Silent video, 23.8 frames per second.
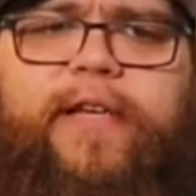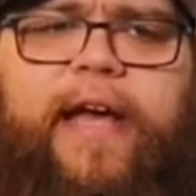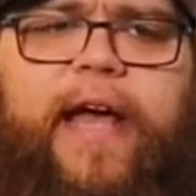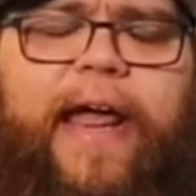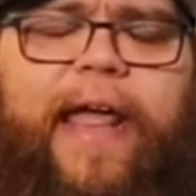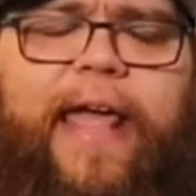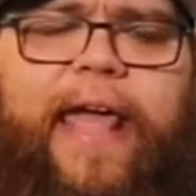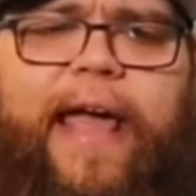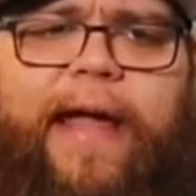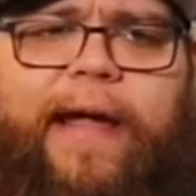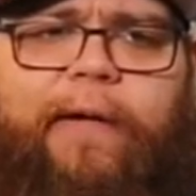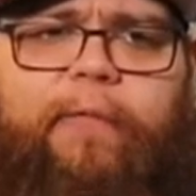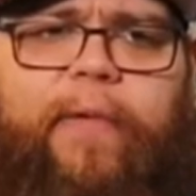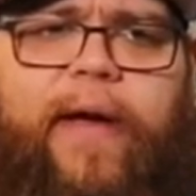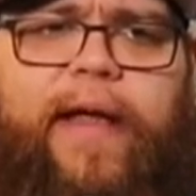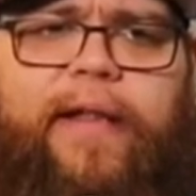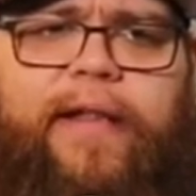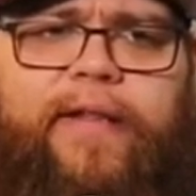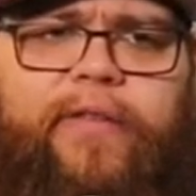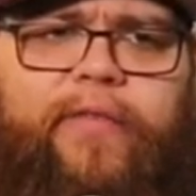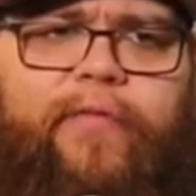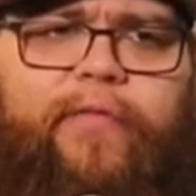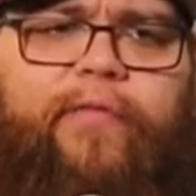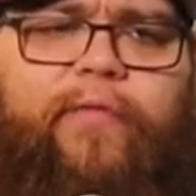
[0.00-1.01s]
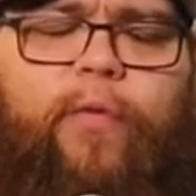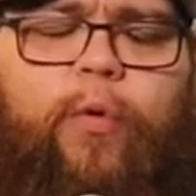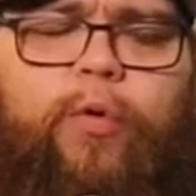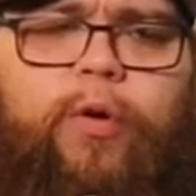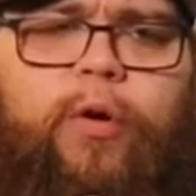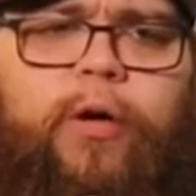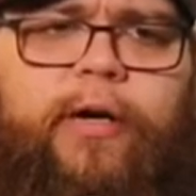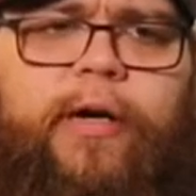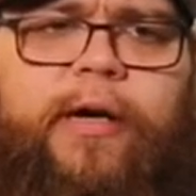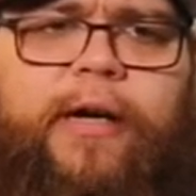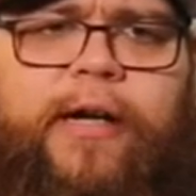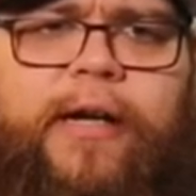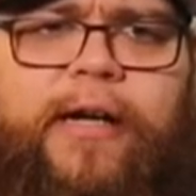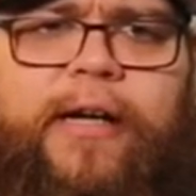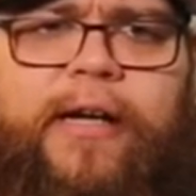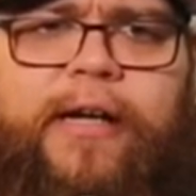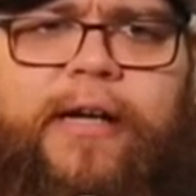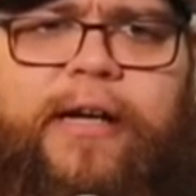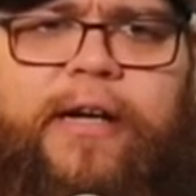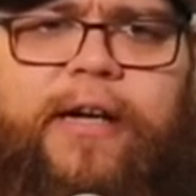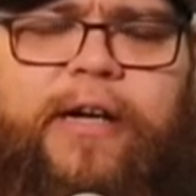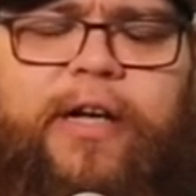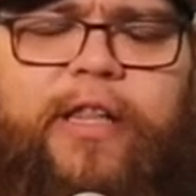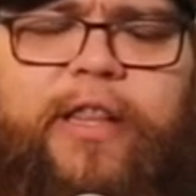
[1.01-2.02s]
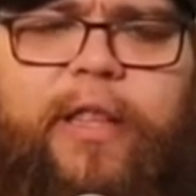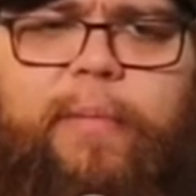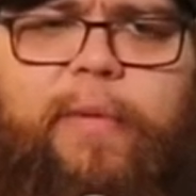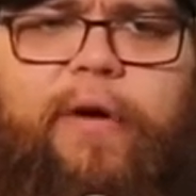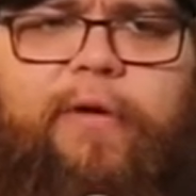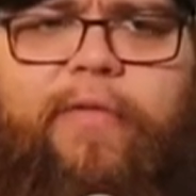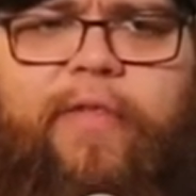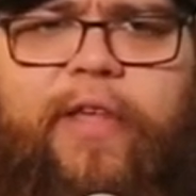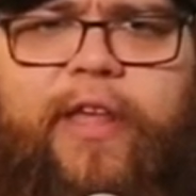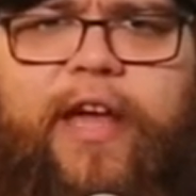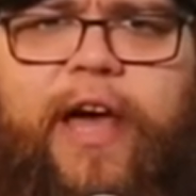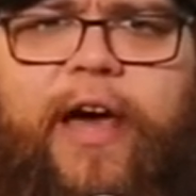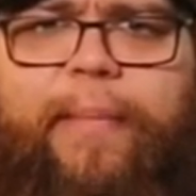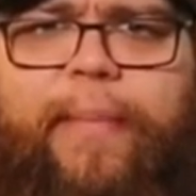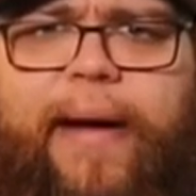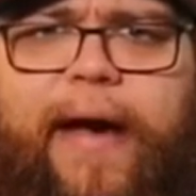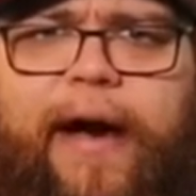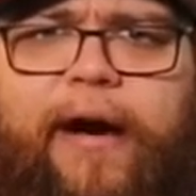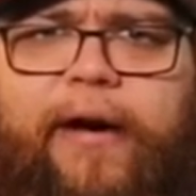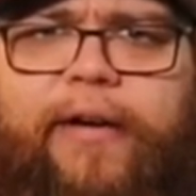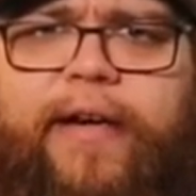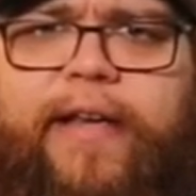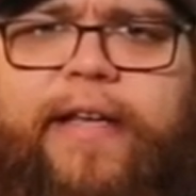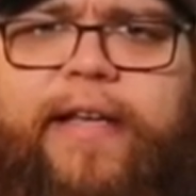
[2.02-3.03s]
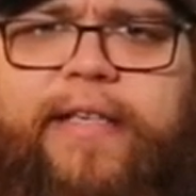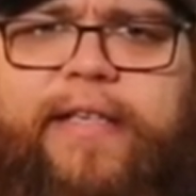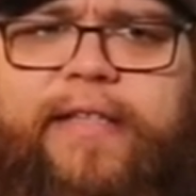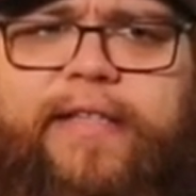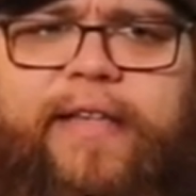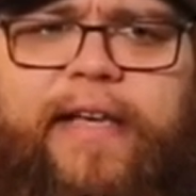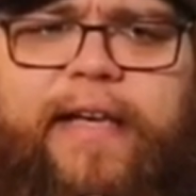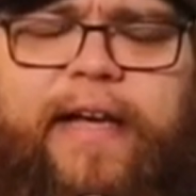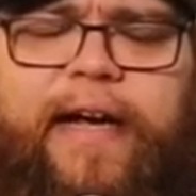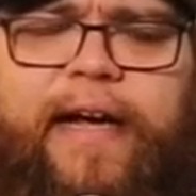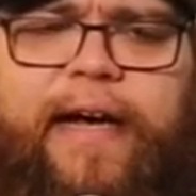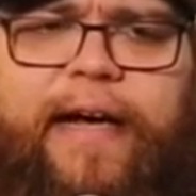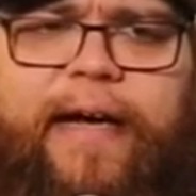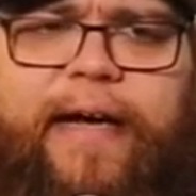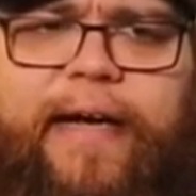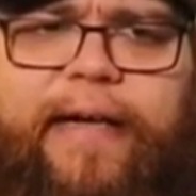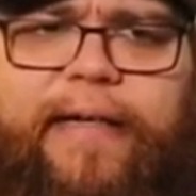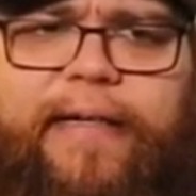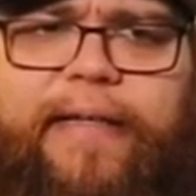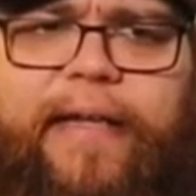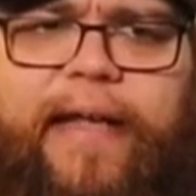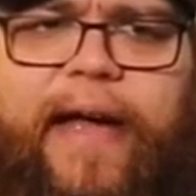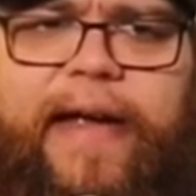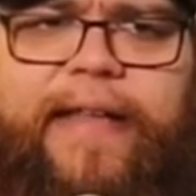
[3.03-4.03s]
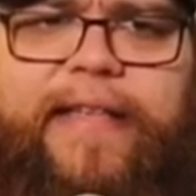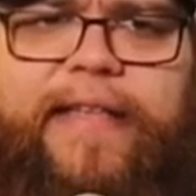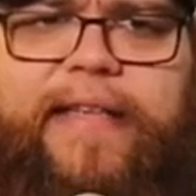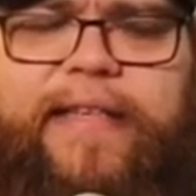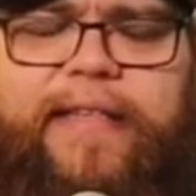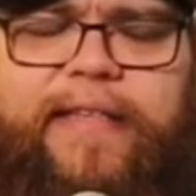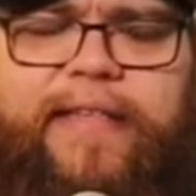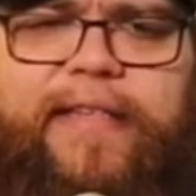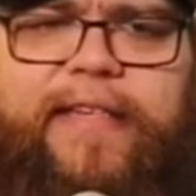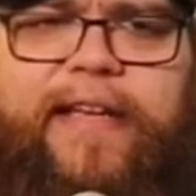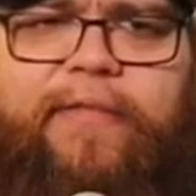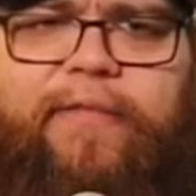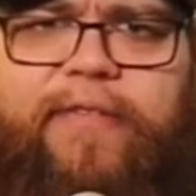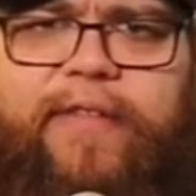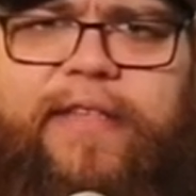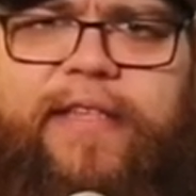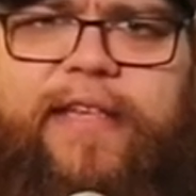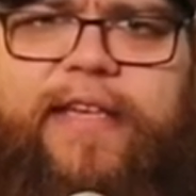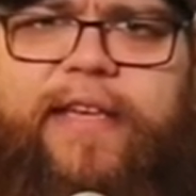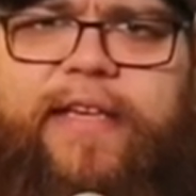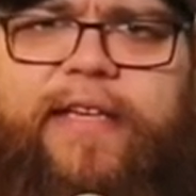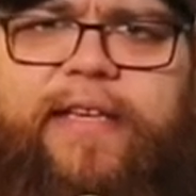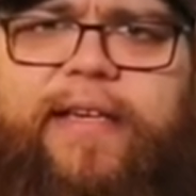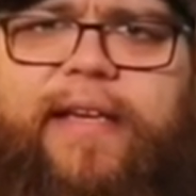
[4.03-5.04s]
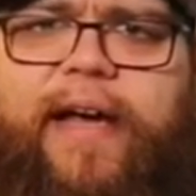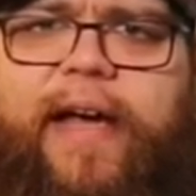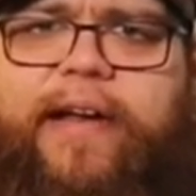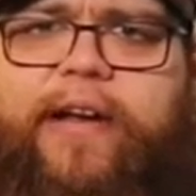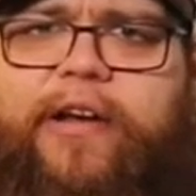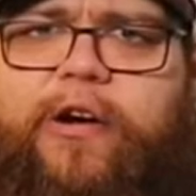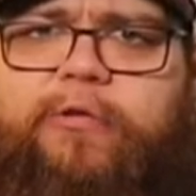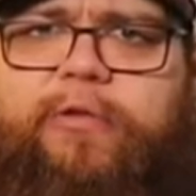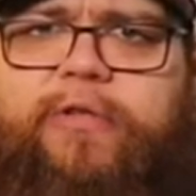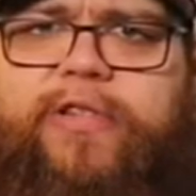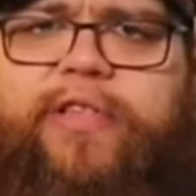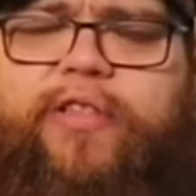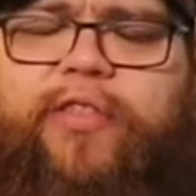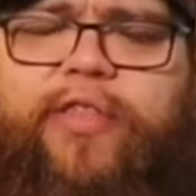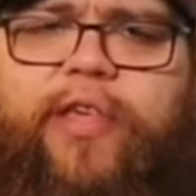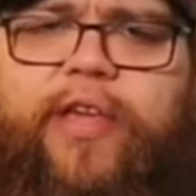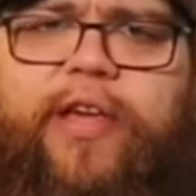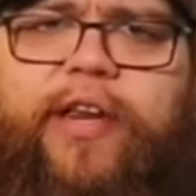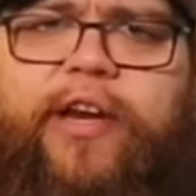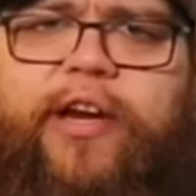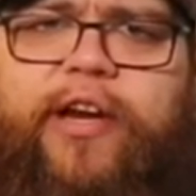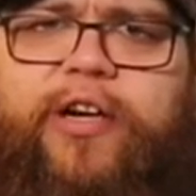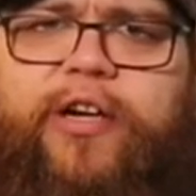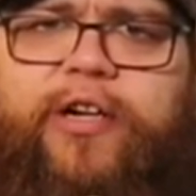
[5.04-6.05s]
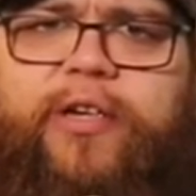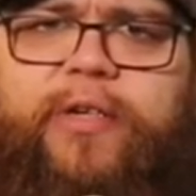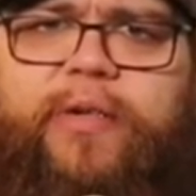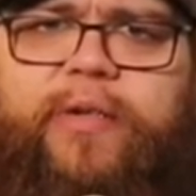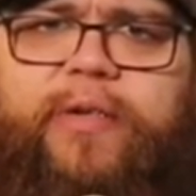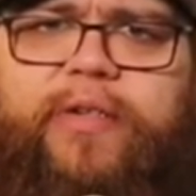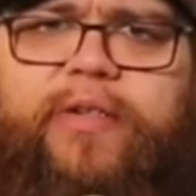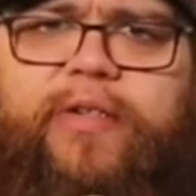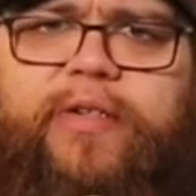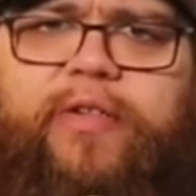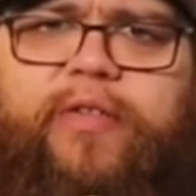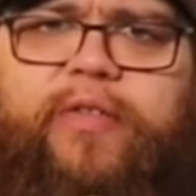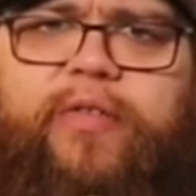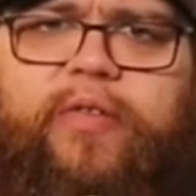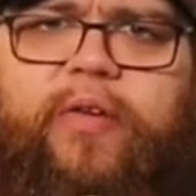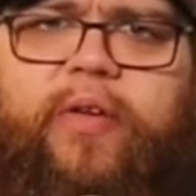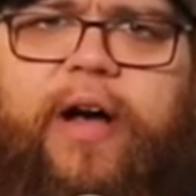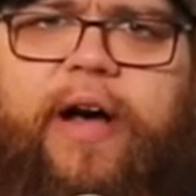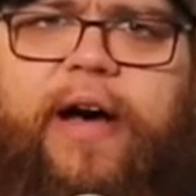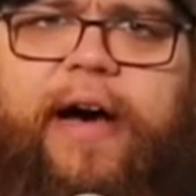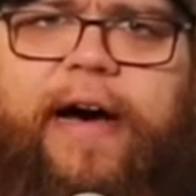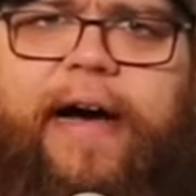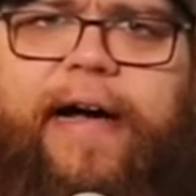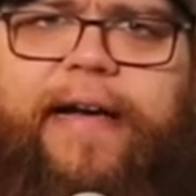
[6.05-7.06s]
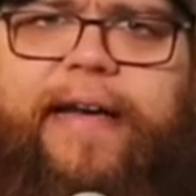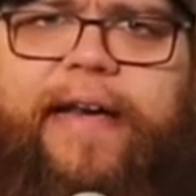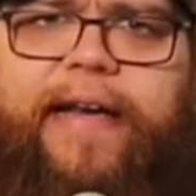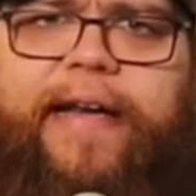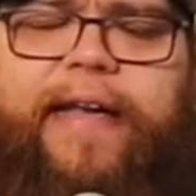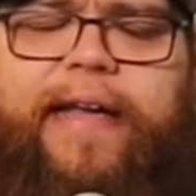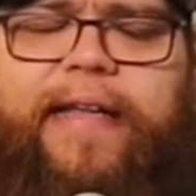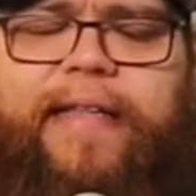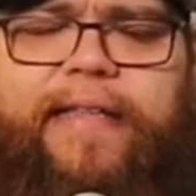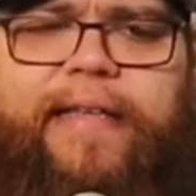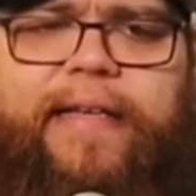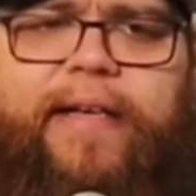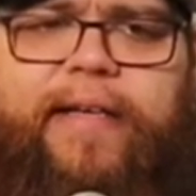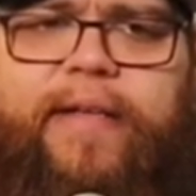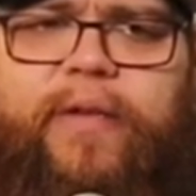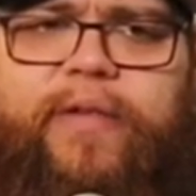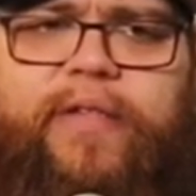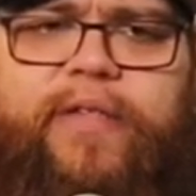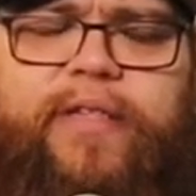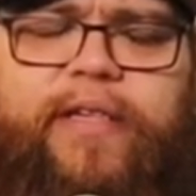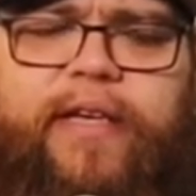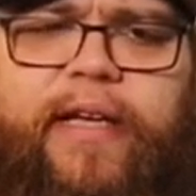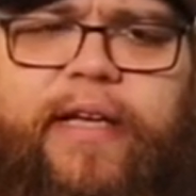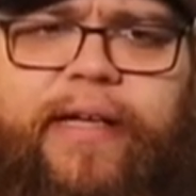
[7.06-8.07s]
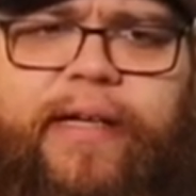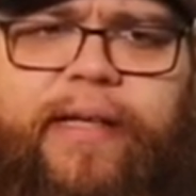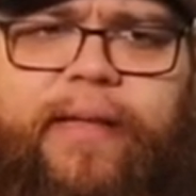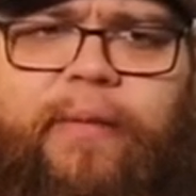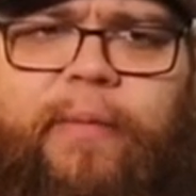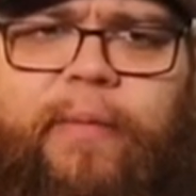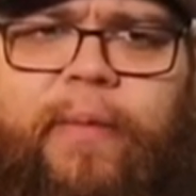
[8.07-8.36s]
I can't wait for the movie to come out, is 1917. I know it was in theaters. I didn't get to go see it,